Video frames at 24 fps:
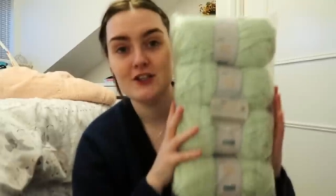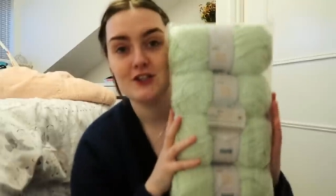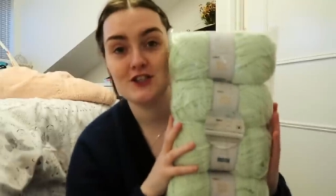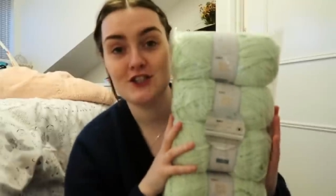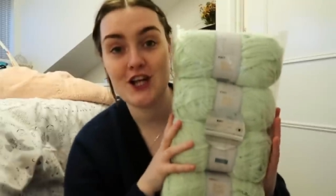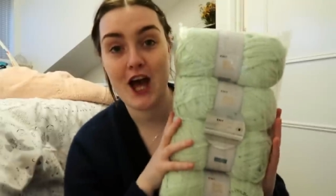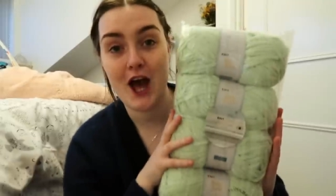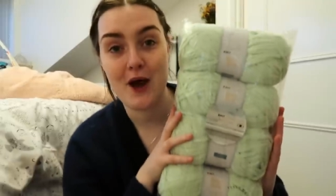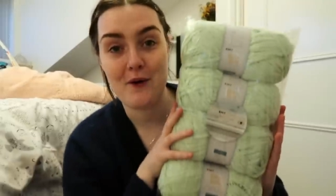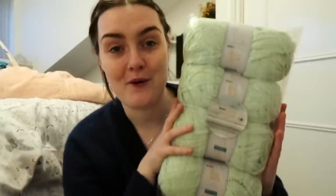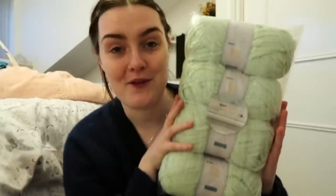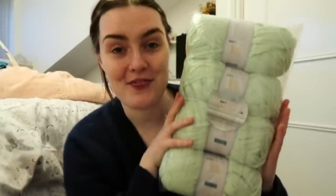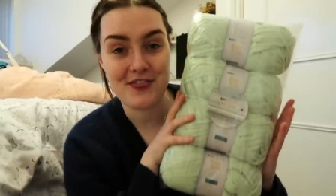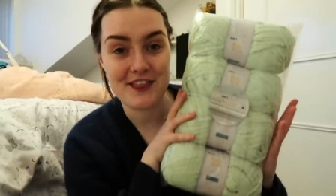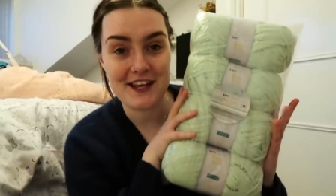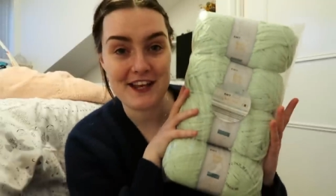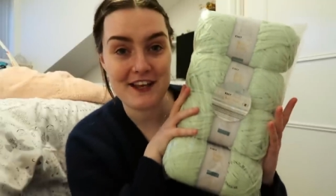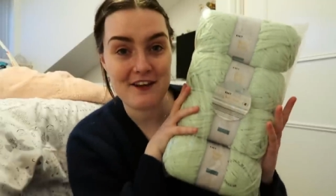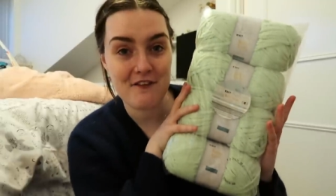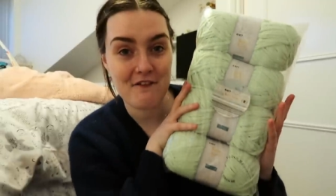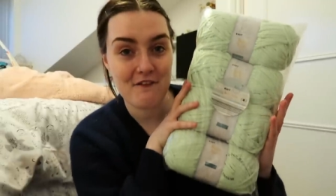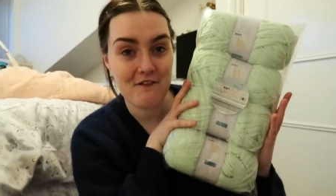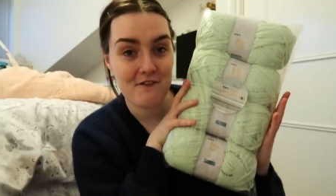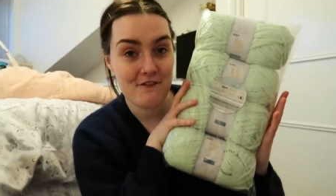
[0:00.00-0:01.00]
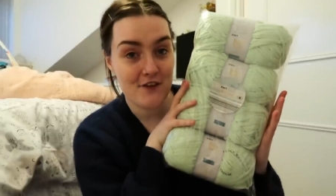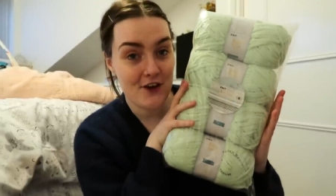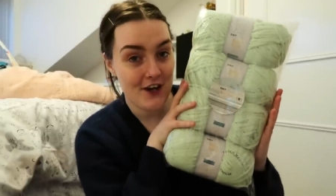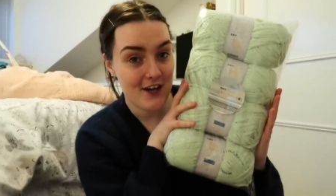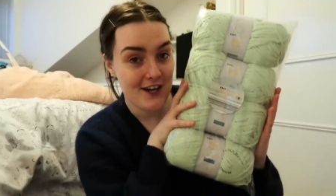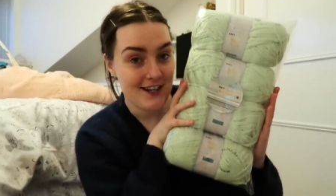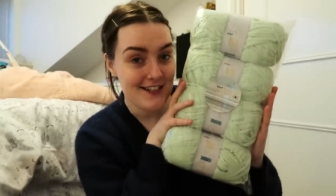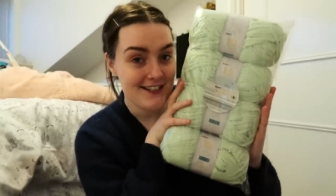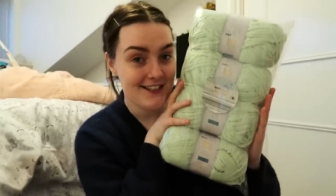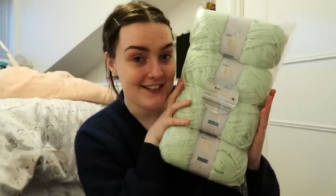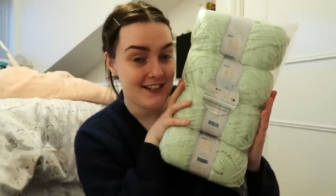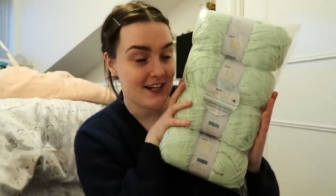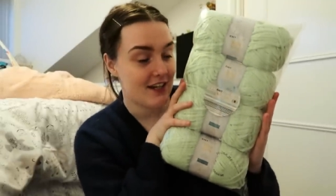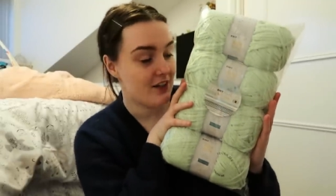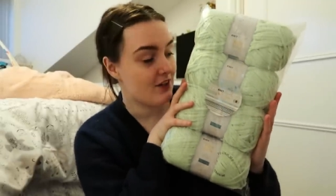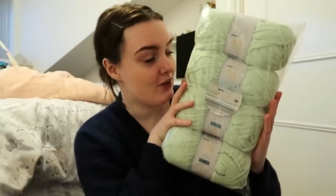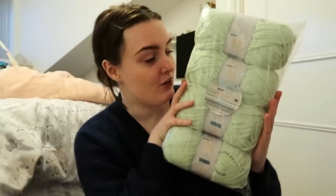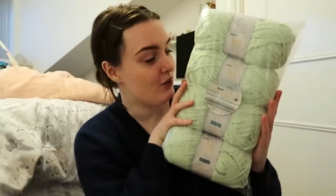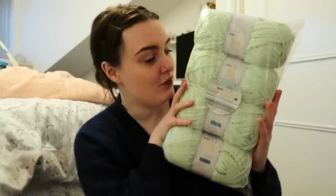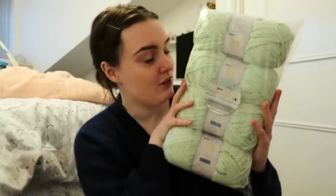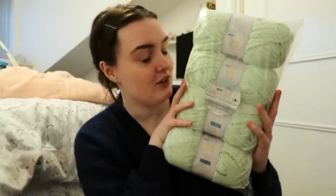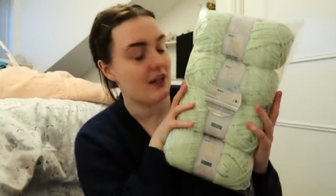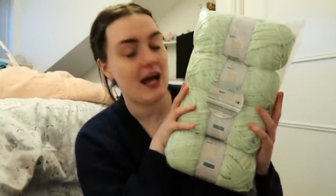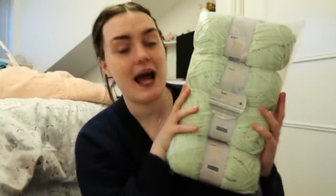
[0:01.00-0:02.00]
so the first
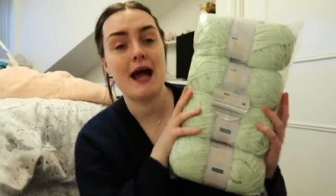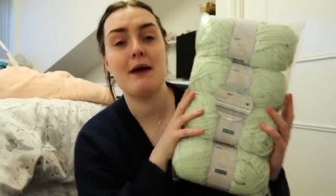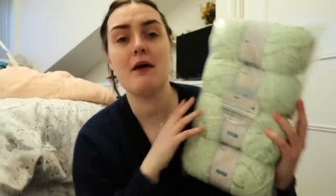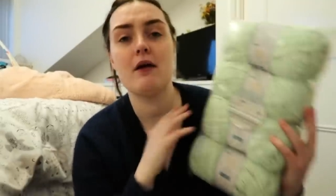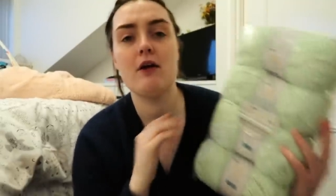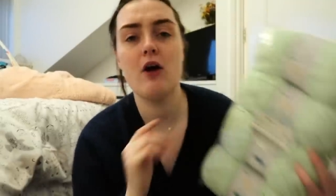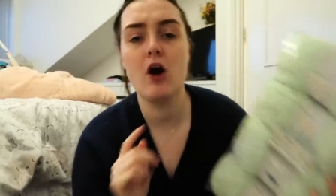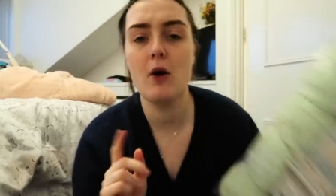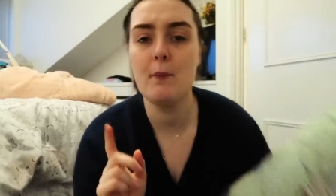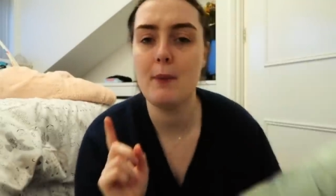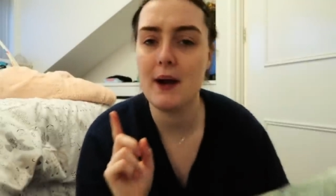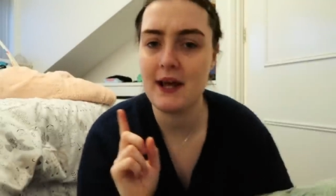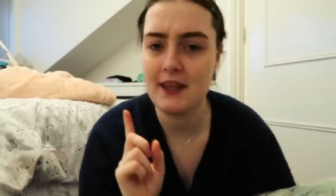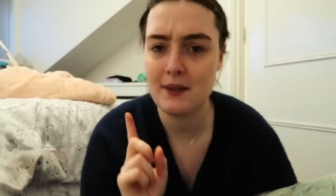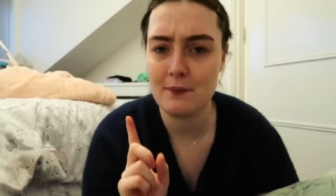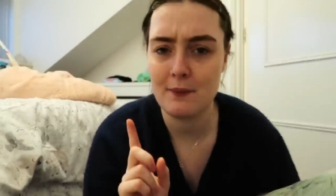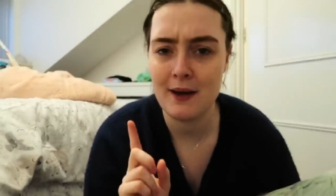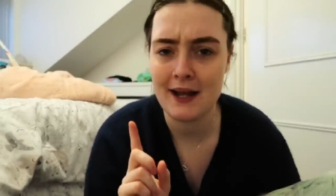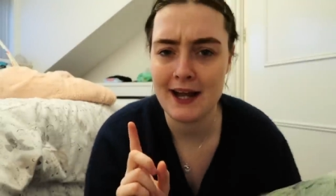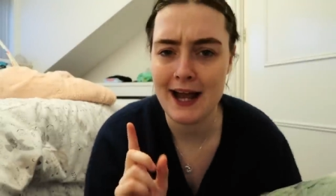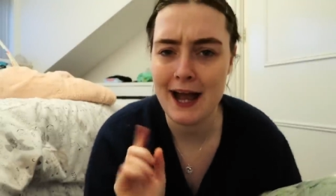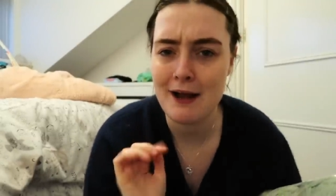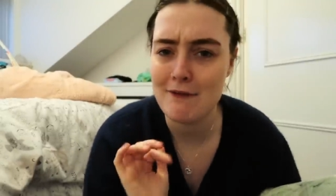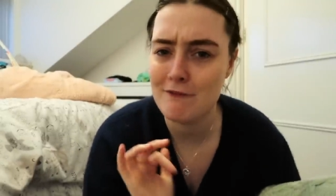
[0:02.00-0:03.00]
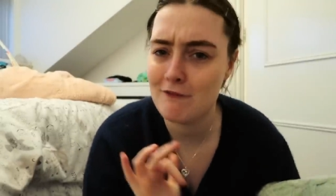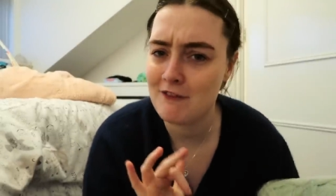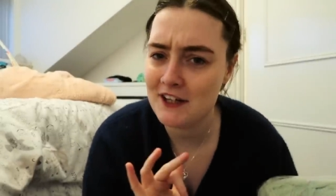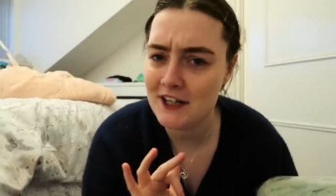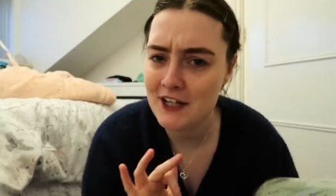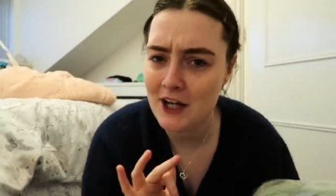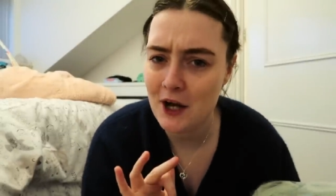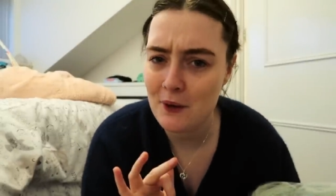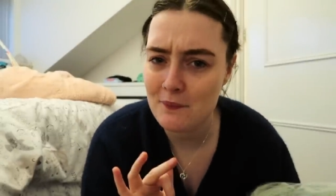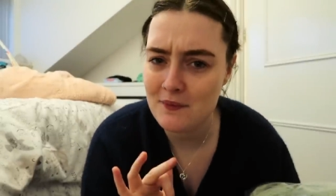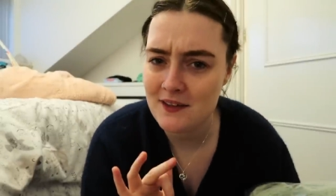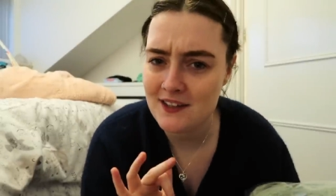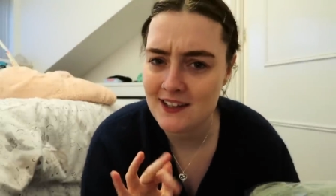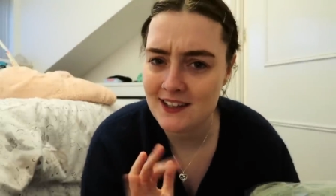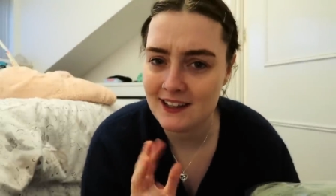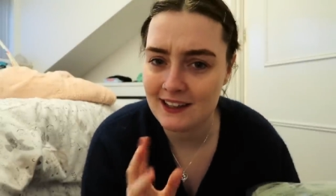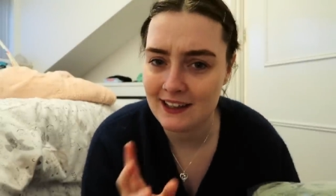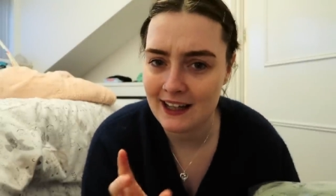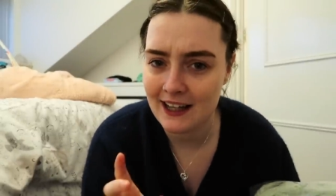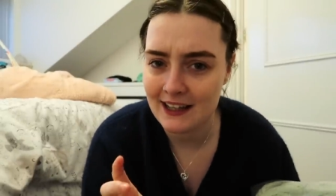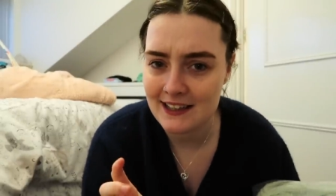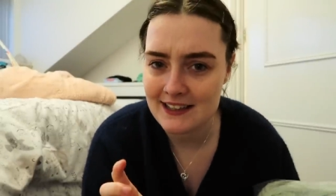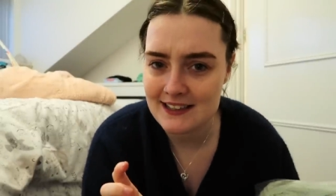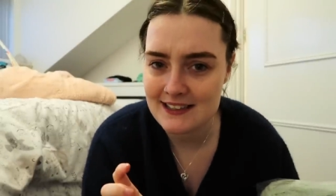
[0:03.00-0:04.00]
colour oh by the way I really hope that the
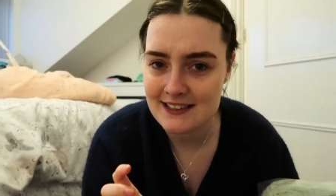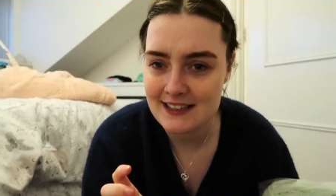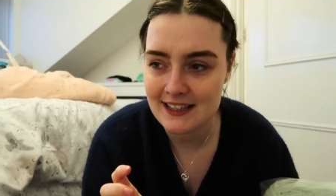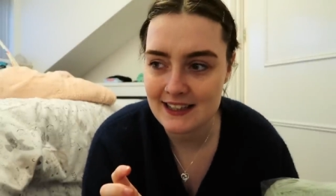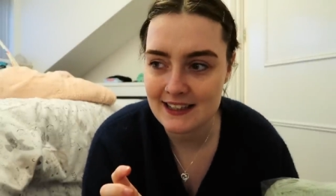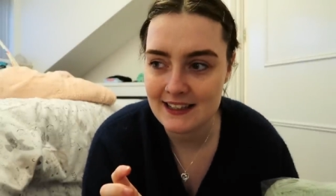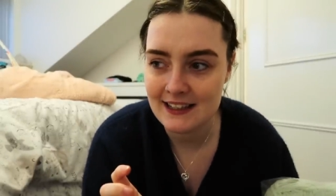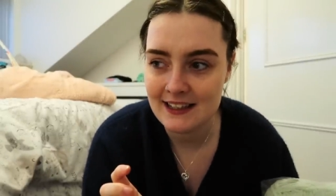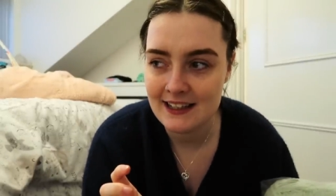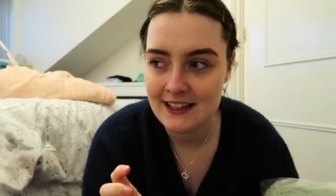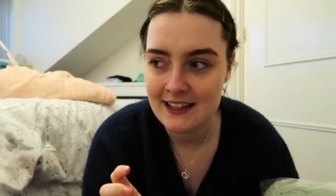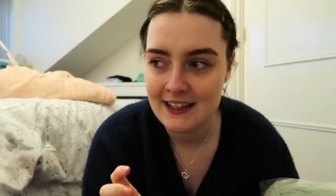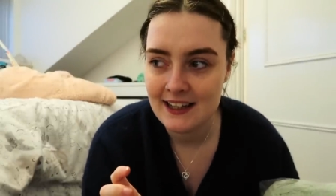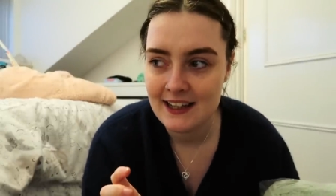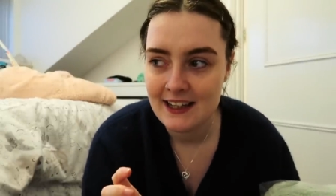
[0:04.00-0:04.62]
lighting